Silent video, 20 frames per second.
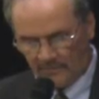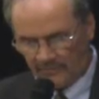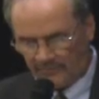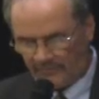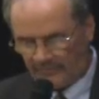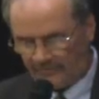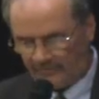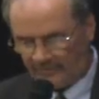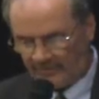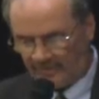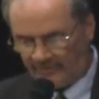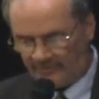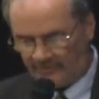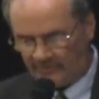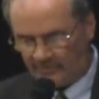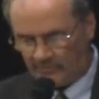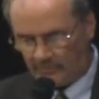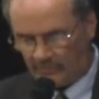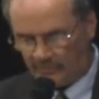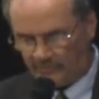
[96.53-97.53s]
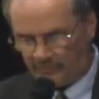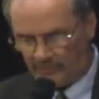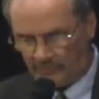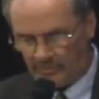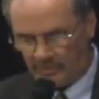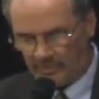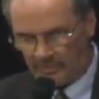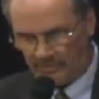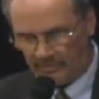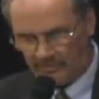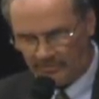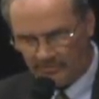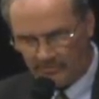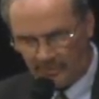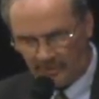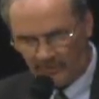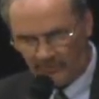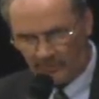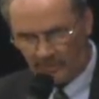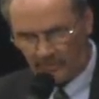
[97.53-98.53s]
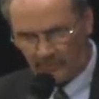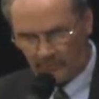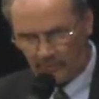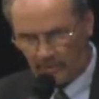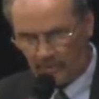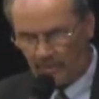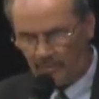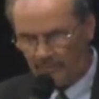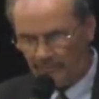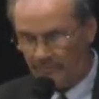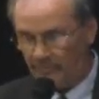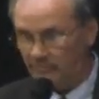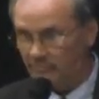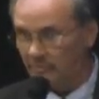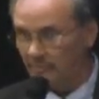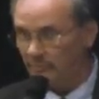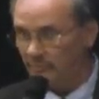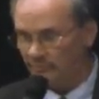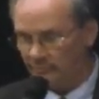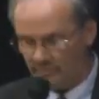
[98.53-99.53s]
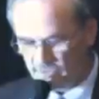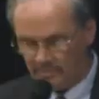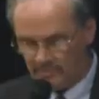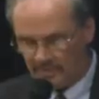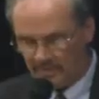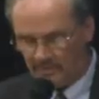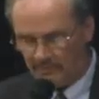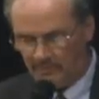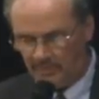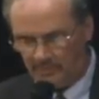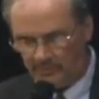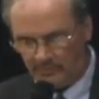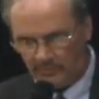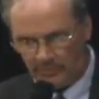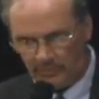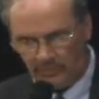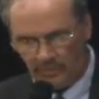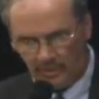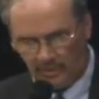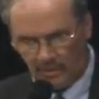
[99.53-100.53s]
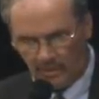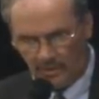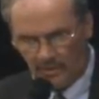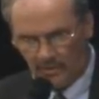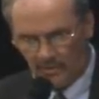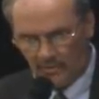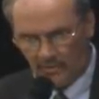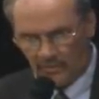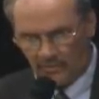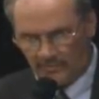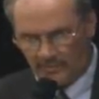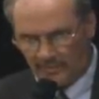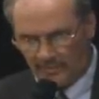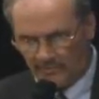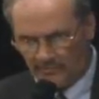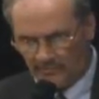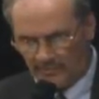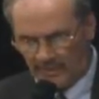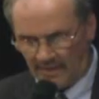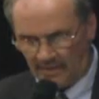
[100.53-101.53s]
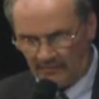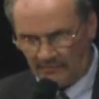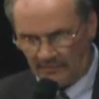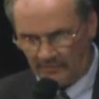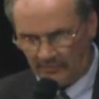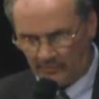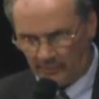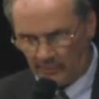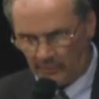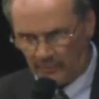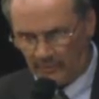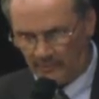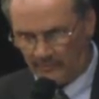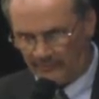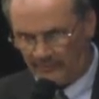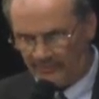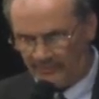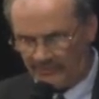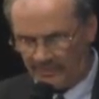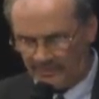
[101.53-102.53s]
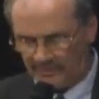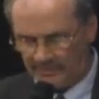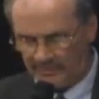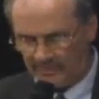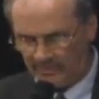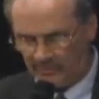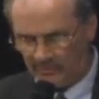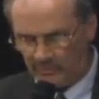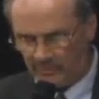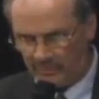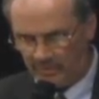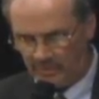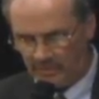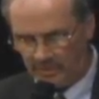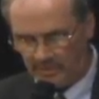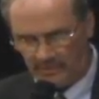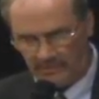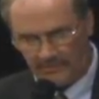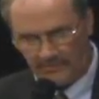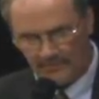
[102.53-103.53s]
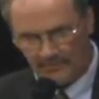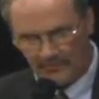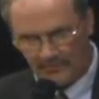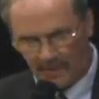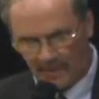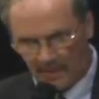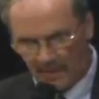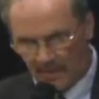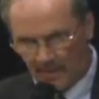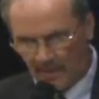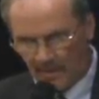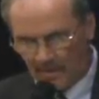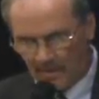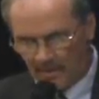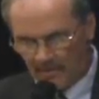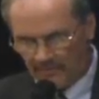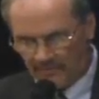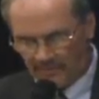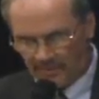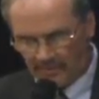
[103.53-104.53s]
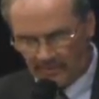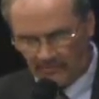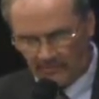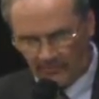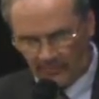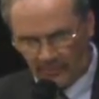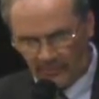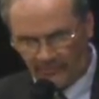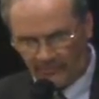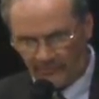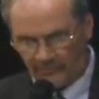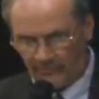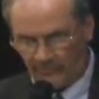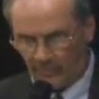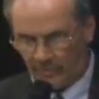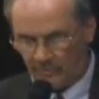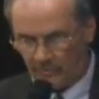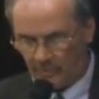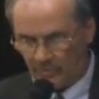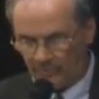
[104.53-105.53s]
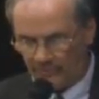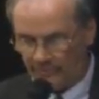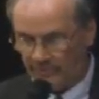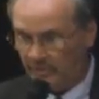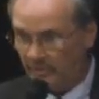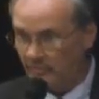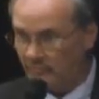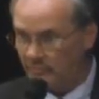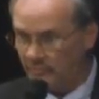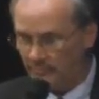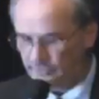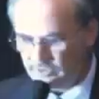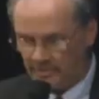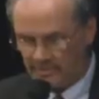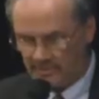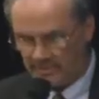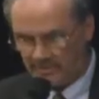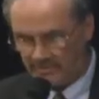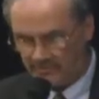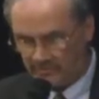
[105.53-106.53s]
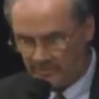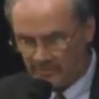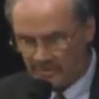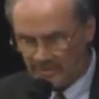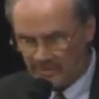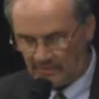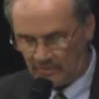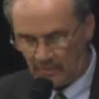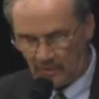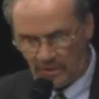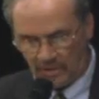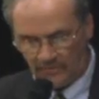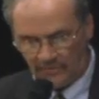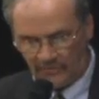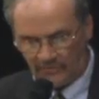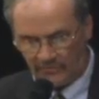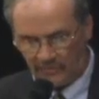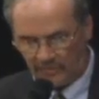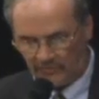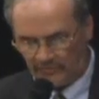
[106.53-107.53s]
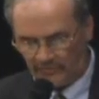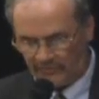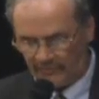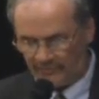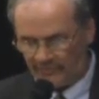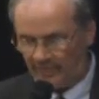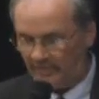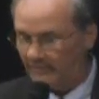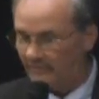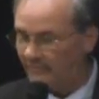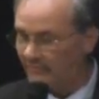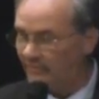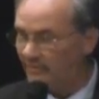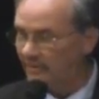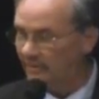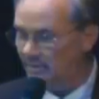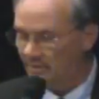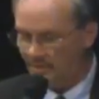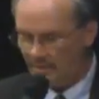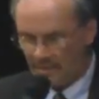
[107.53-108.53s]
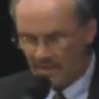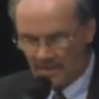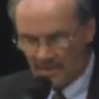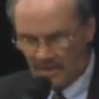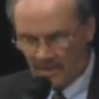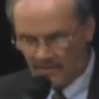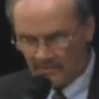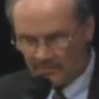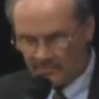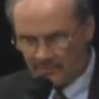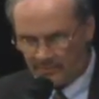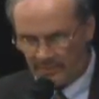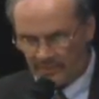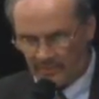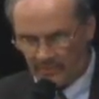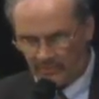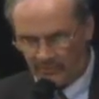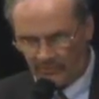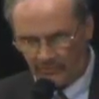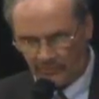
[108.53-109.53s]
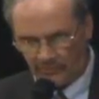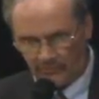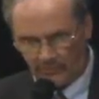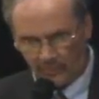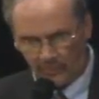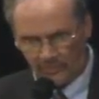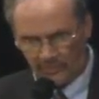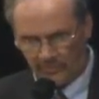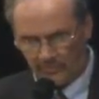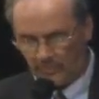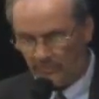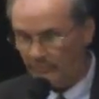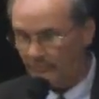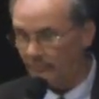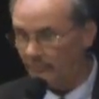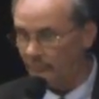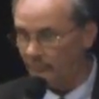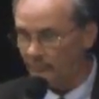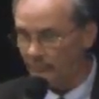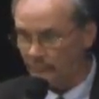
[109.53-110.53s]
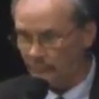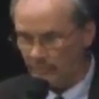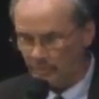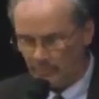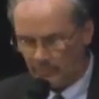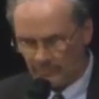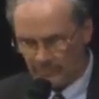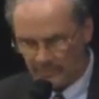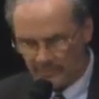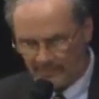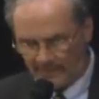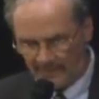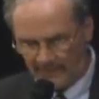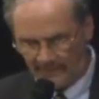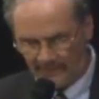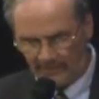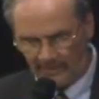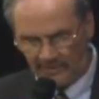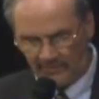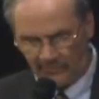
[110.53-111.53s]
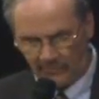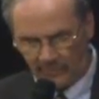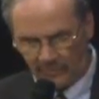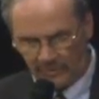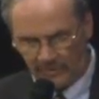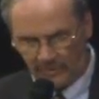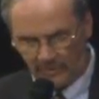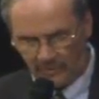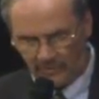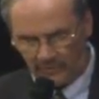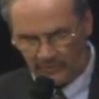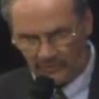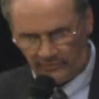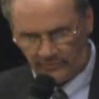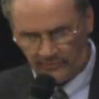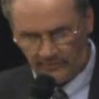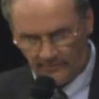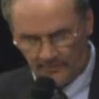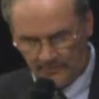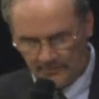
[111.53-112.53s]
The success of the Bristol American Legion baseball program is a tribute to the many people who have been involved in the program since 1928. Standing first and foremost in contributing to that long strain of success are the players who have worn the Bristol uniform over the past 84 years.